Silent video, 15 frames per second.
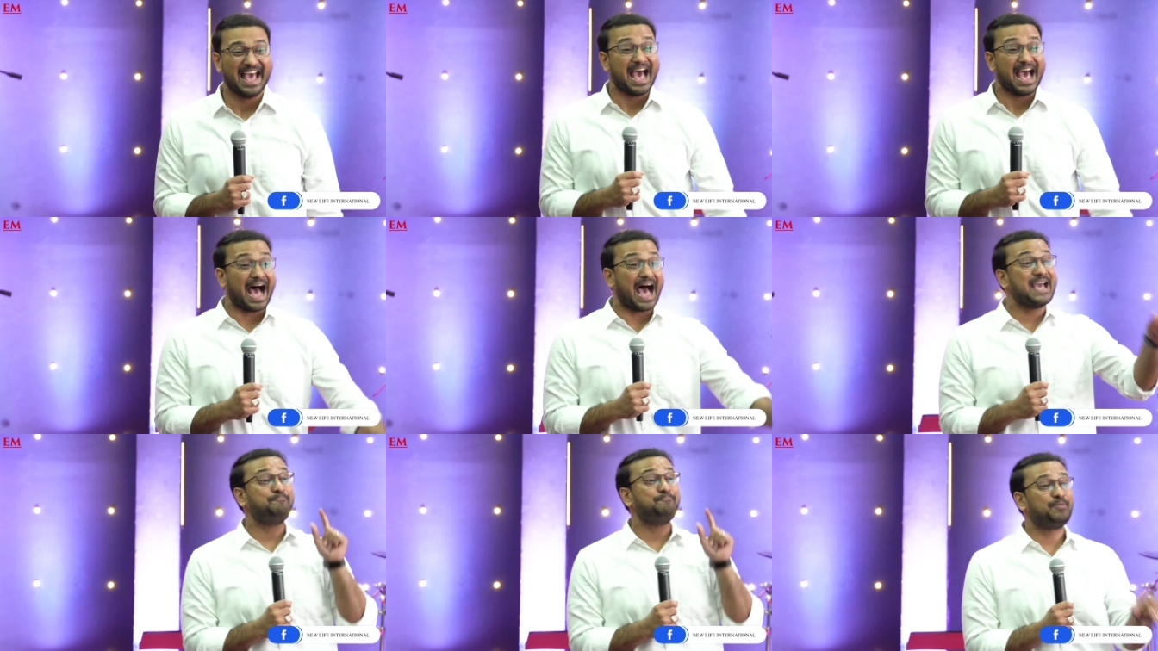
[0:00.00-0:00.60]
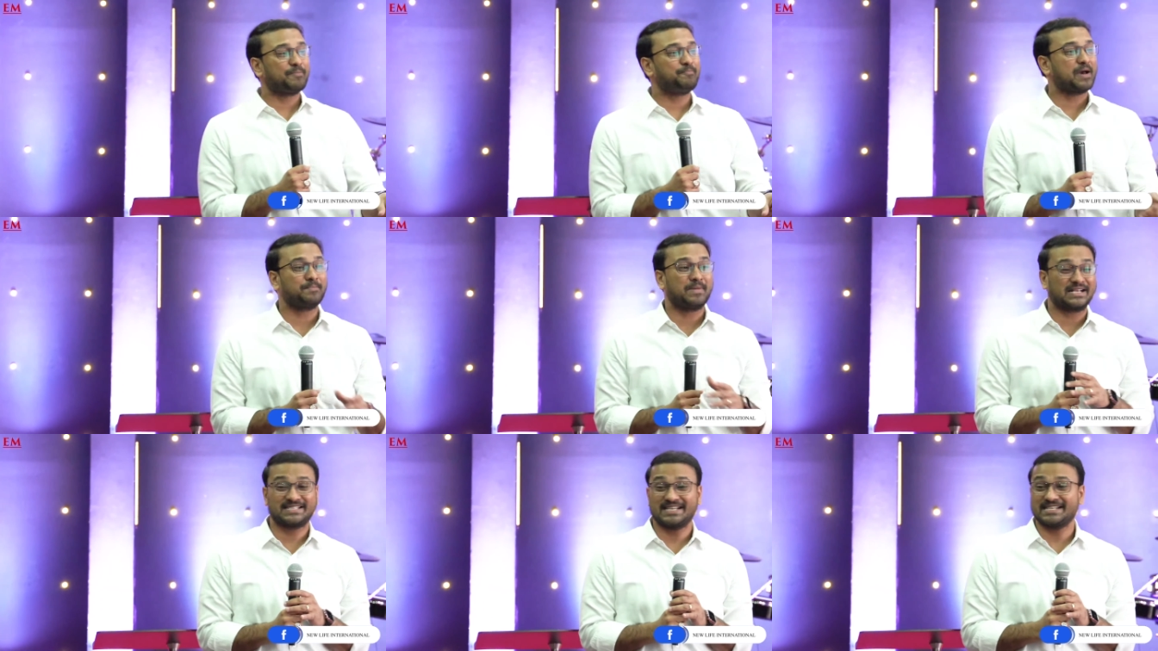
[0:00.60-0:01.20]
I prepare
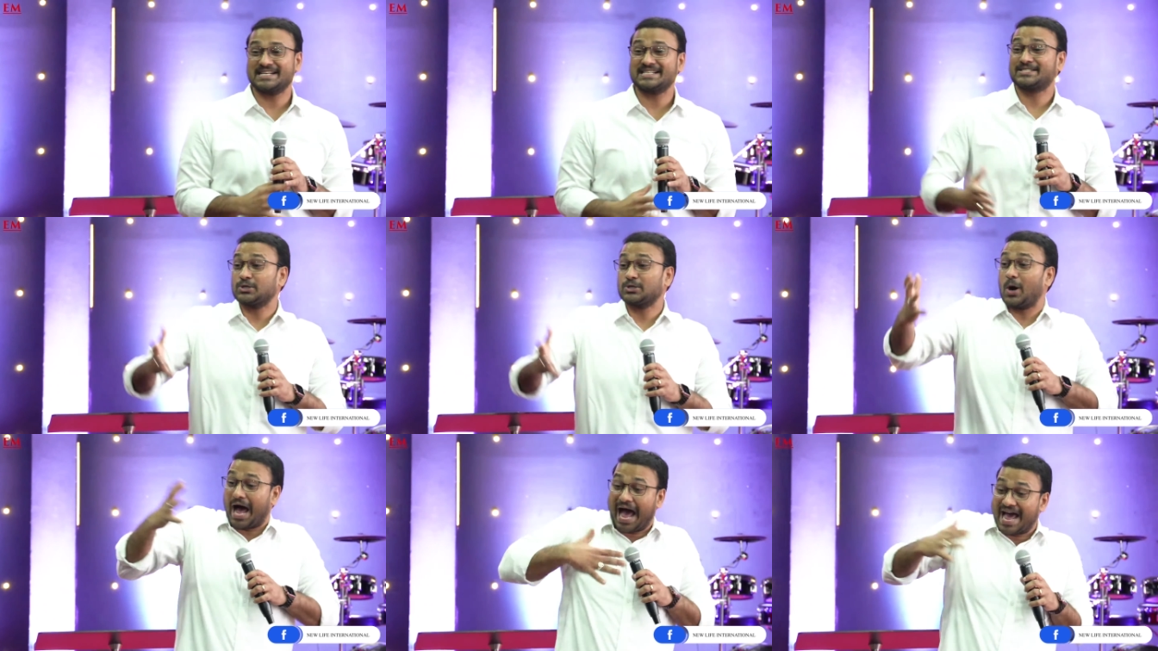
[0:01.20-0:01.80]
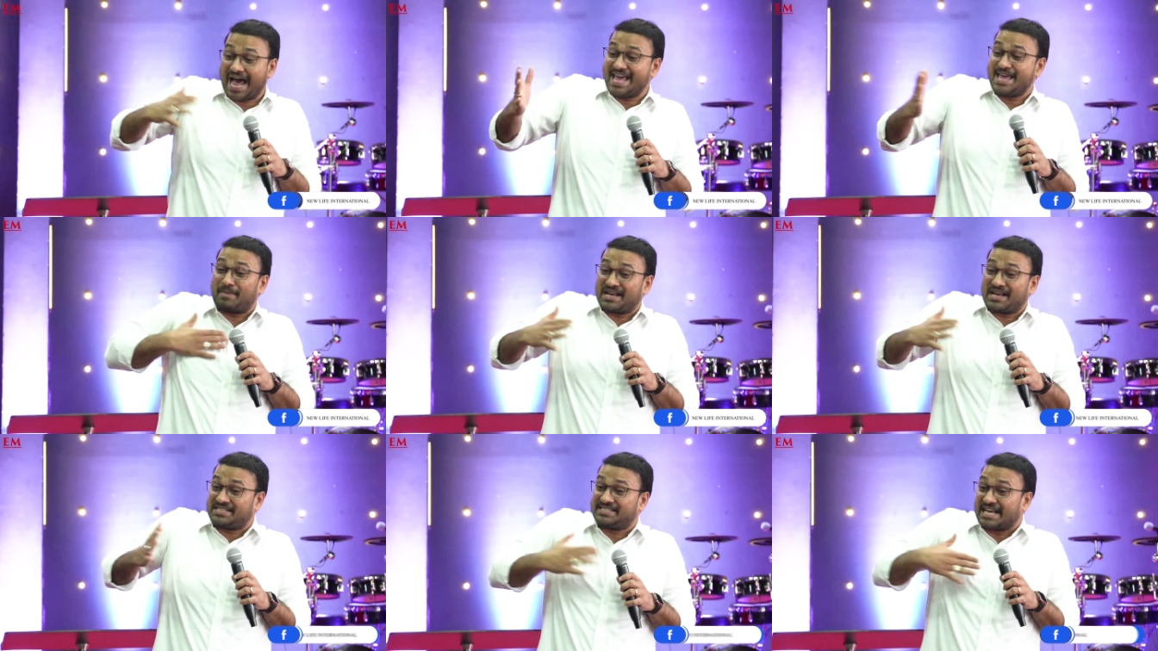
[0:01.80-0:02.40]
messages so I
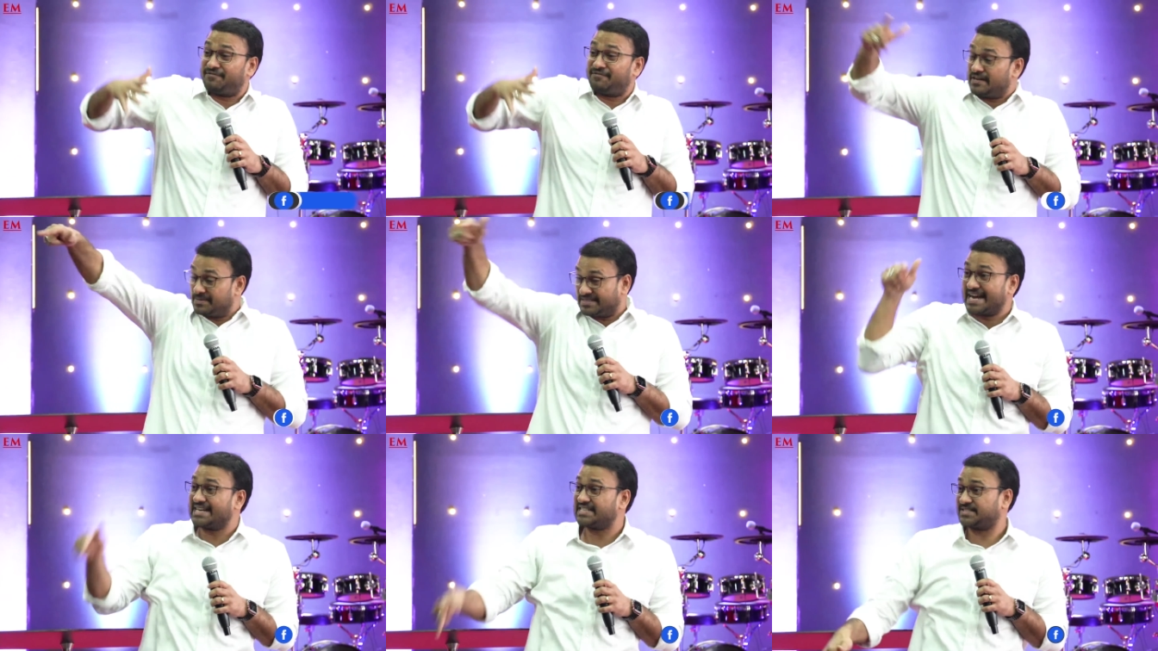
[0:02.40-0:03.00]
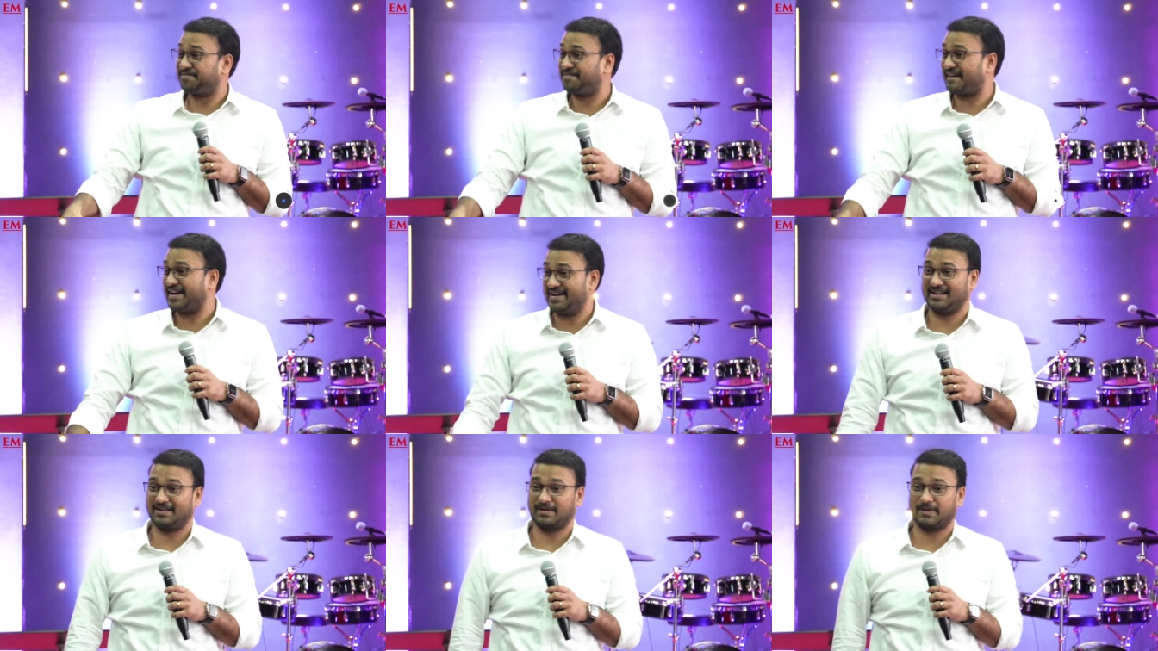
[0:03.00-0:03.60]
myself will be satisfied.